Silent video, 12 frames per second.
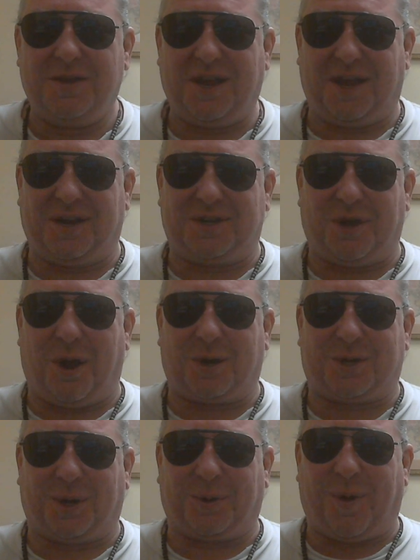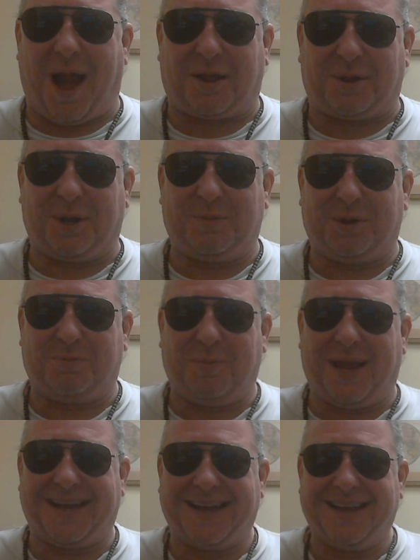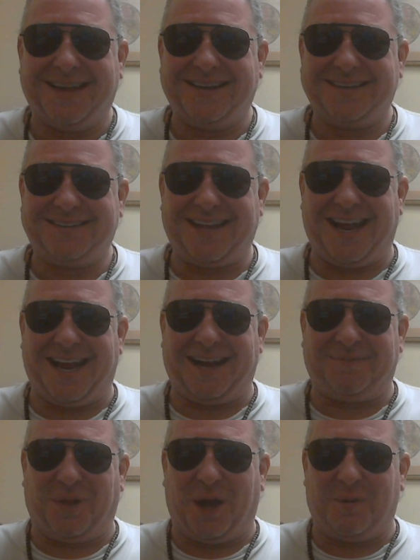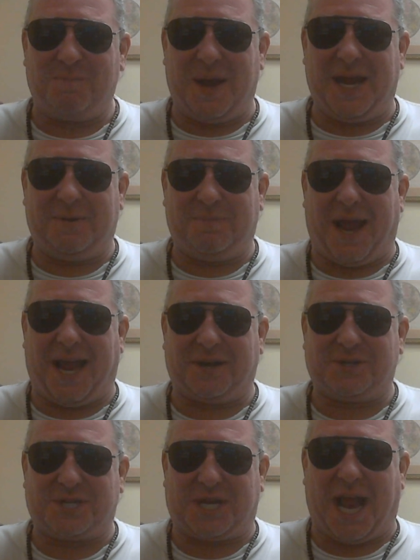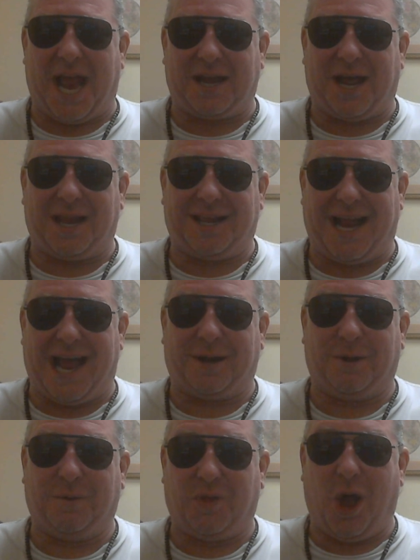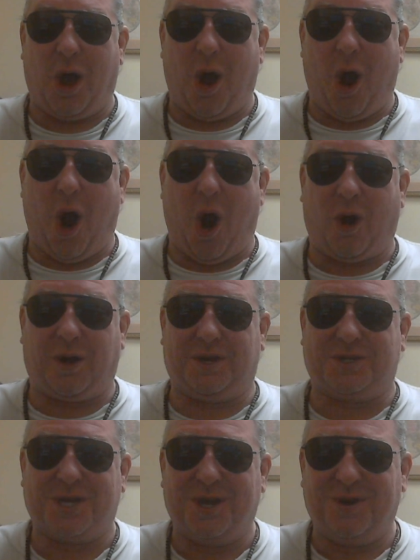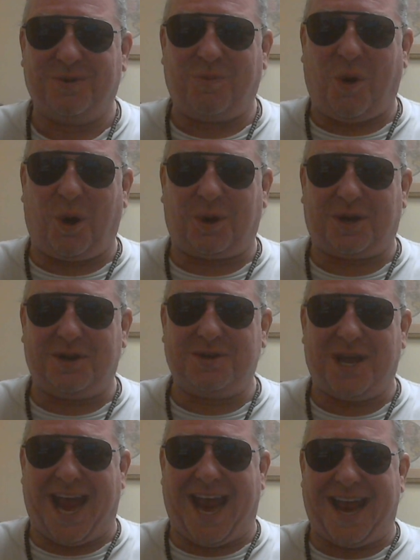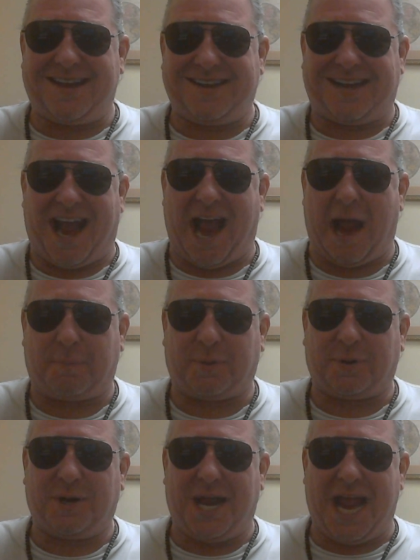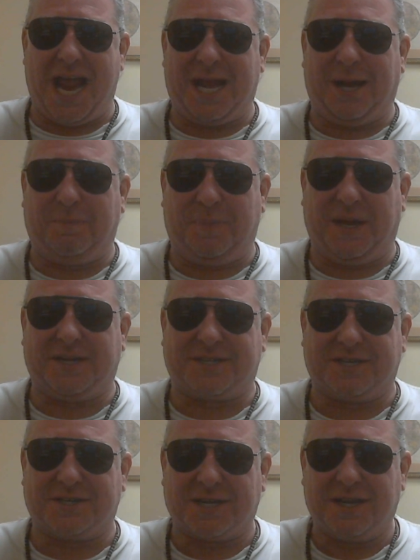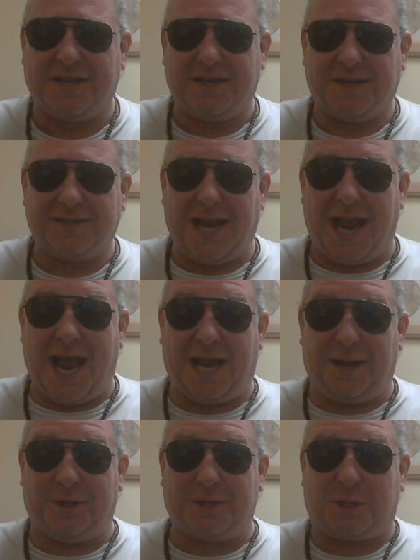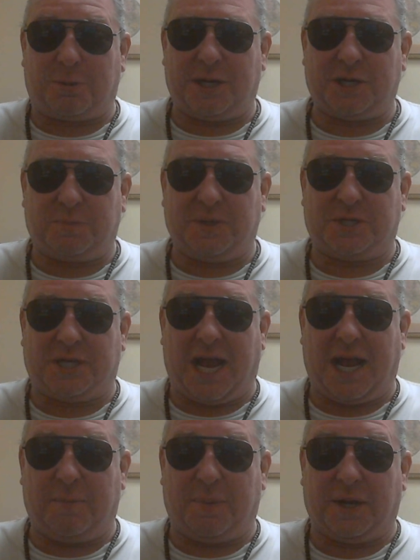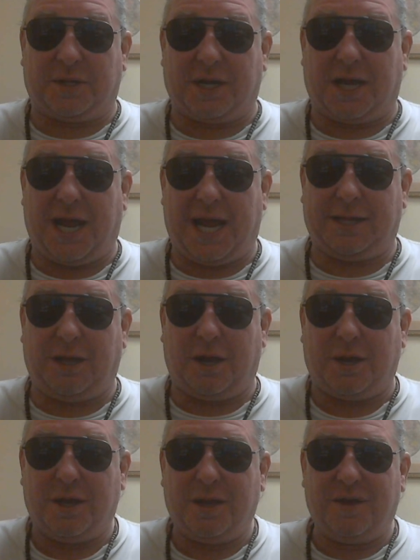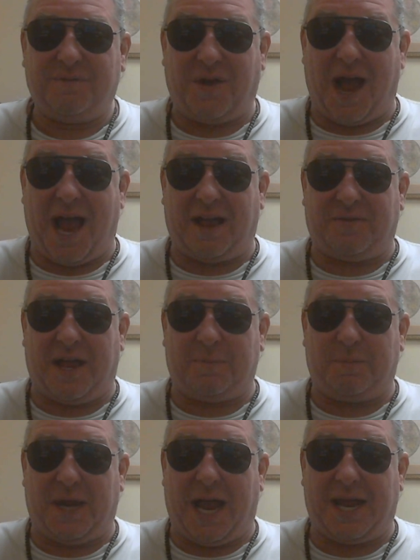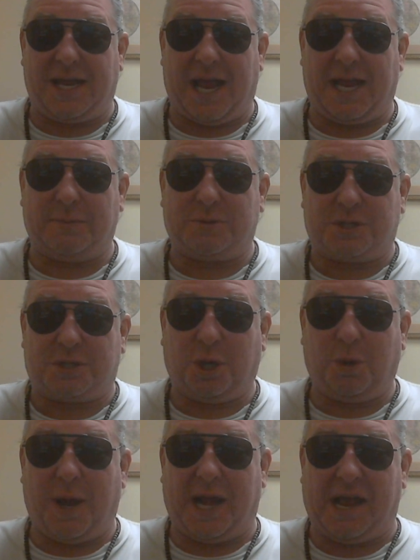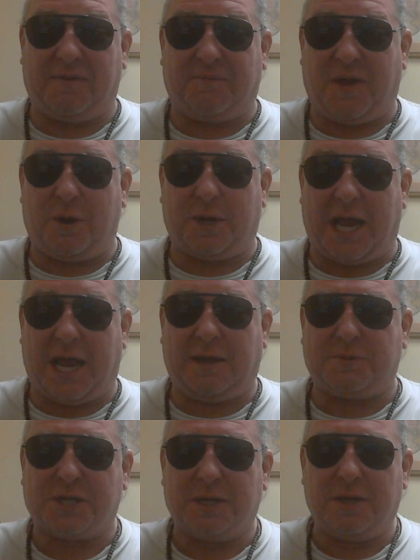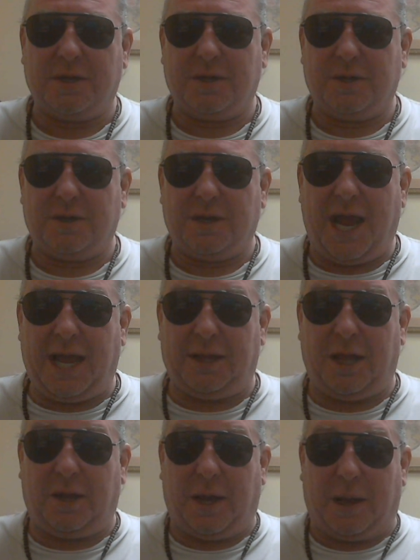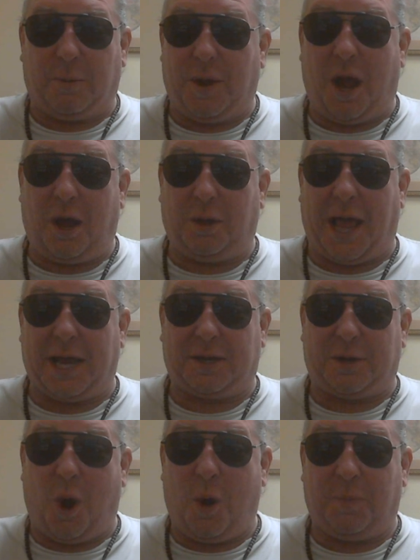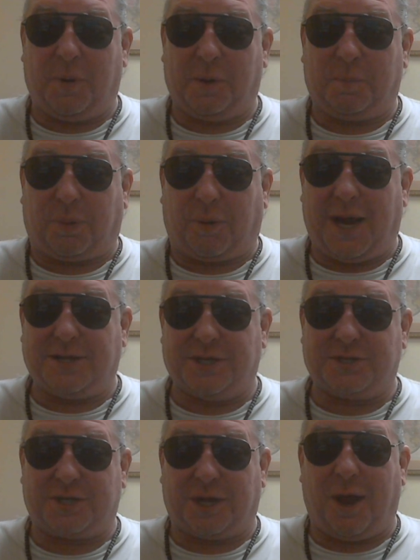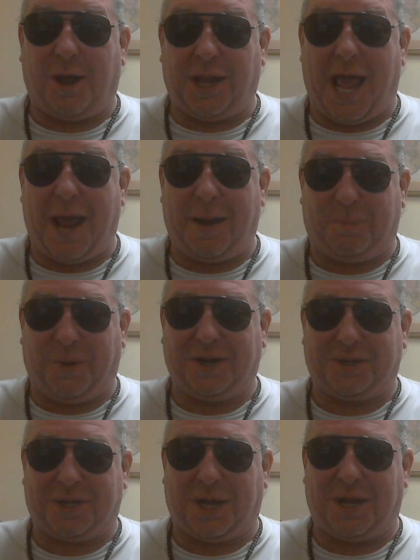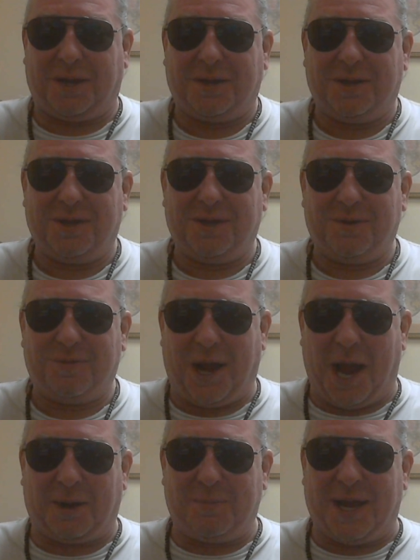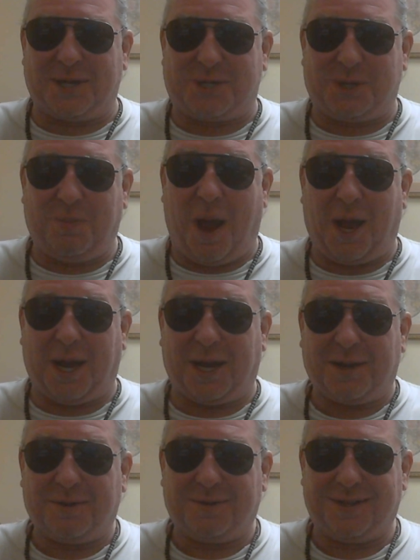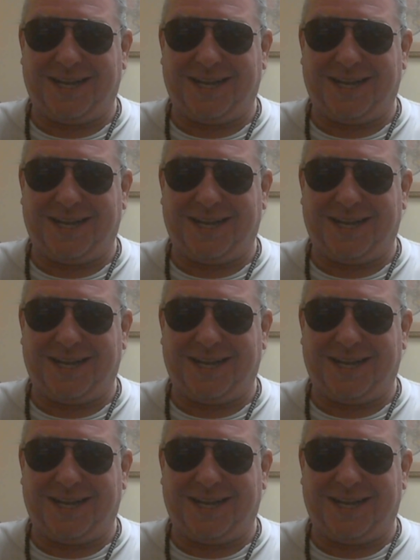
You're going to talk directly with me, Dave the Meatman Scandaliato, the hardest working handicapper in the business. Yeah, I know it's Christmas Day, but hey, look, 5 NBA games, 2 NFL games. Hey, look, we all like opening presents and all that, but we got to make some money.